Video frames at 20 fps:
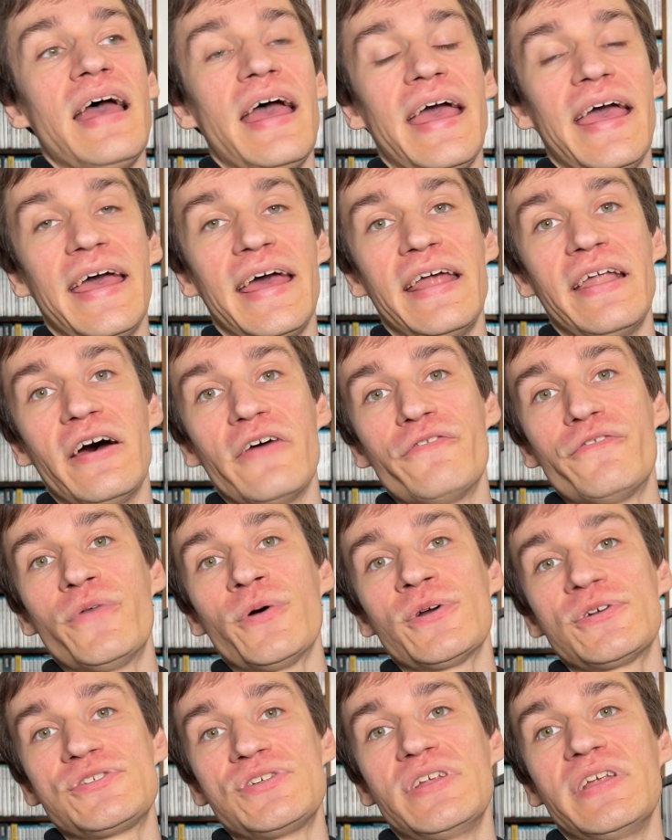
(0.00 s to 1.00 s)
And
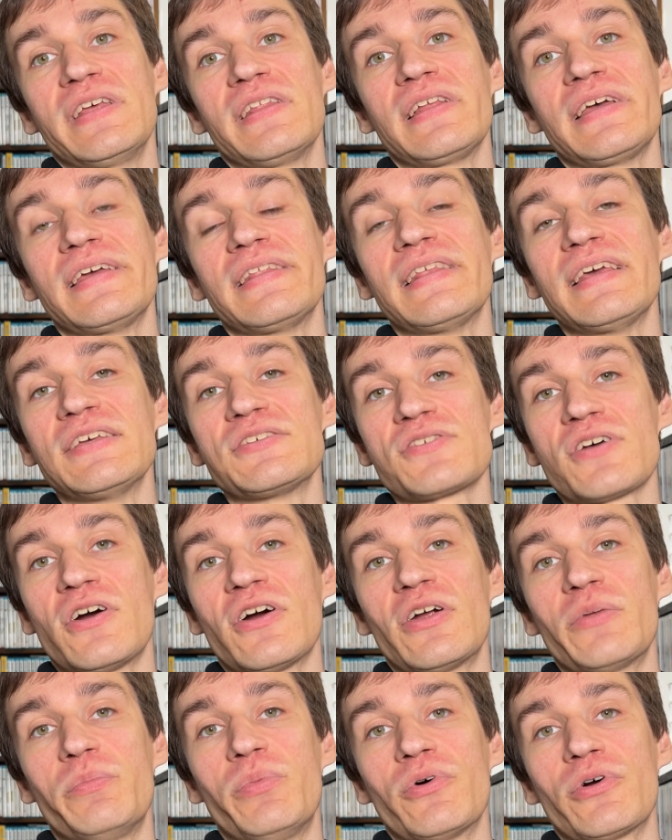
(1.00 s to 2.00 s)
unfortunately, these
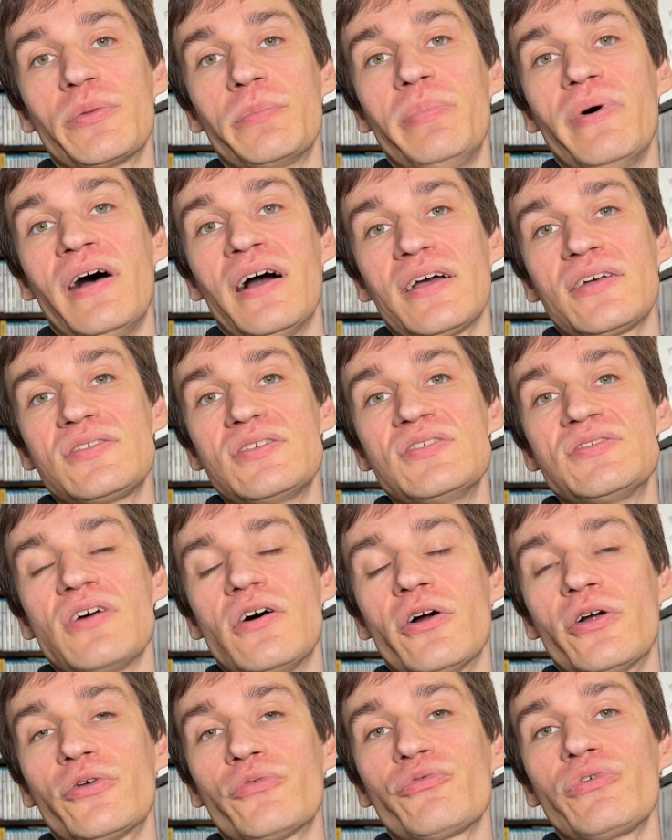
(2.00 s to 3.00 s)
cardboard boxes
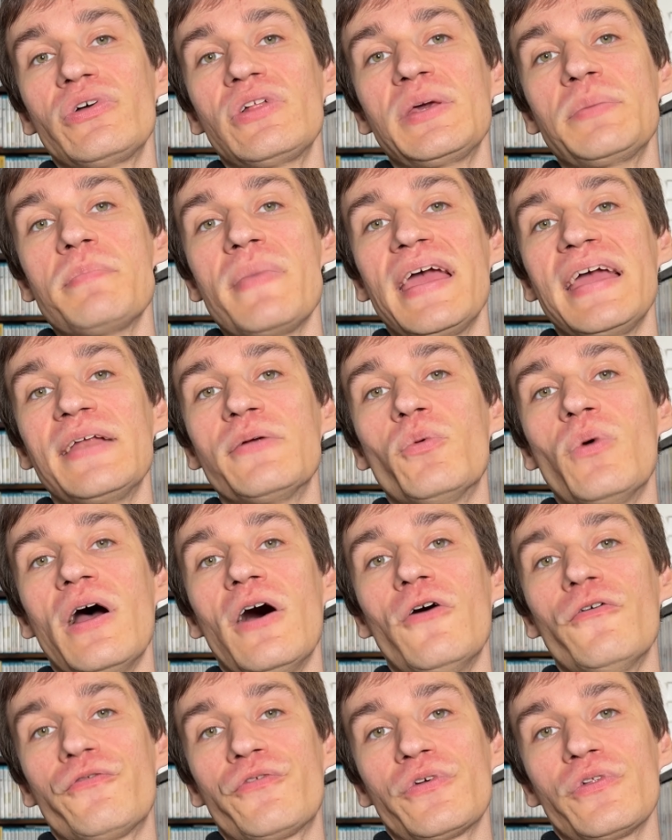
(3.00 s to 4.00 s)
aren't really made
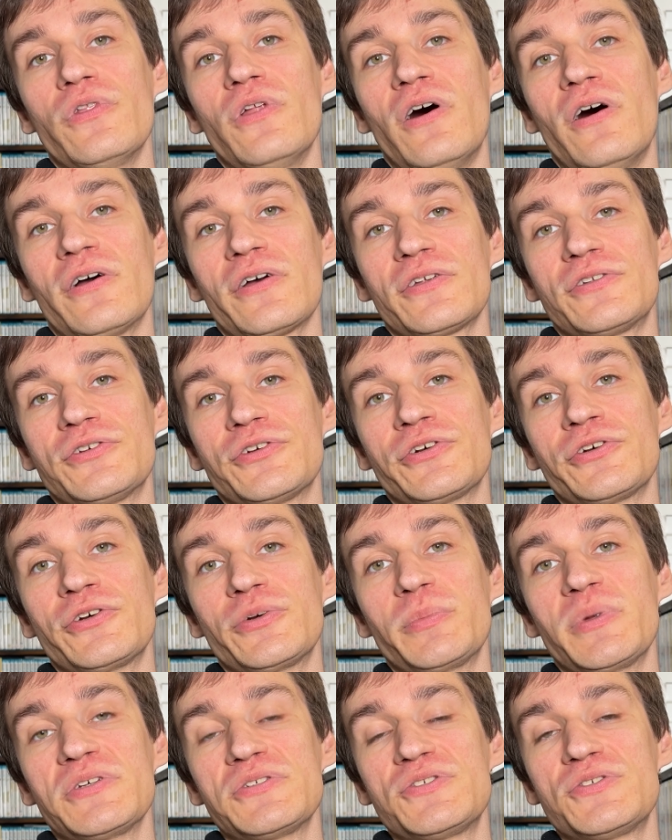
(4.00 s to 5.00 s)
well for
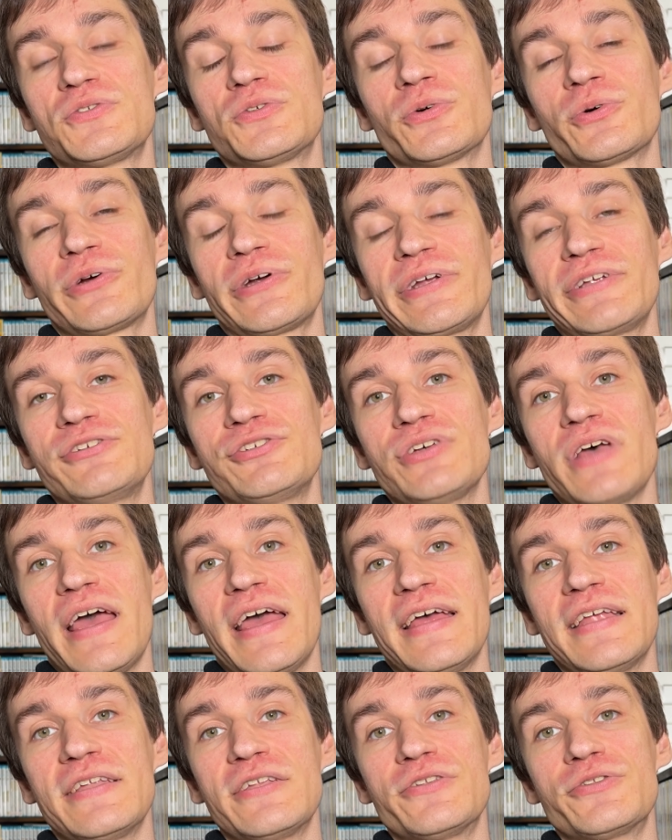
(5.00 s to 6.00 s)
long-term storage
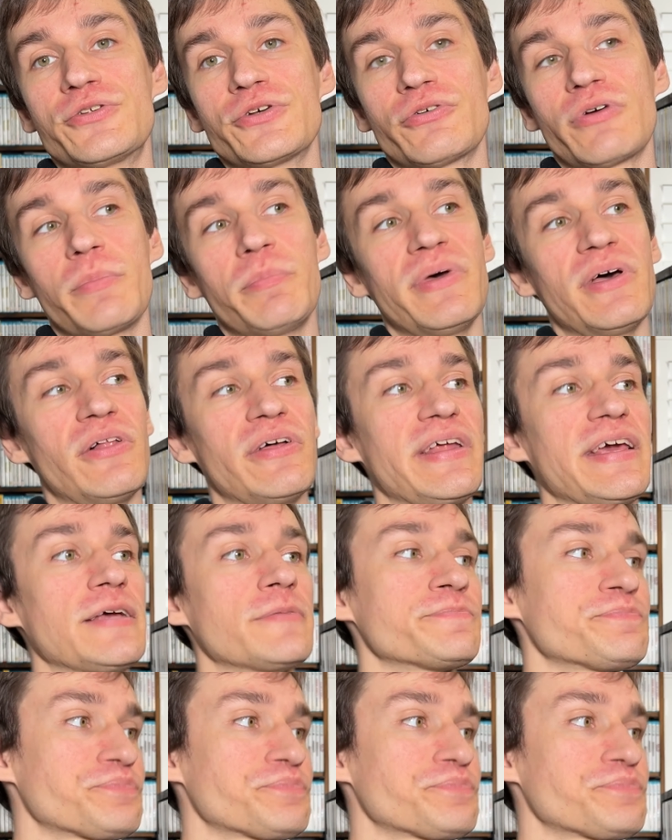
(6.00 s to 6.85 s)
and durability.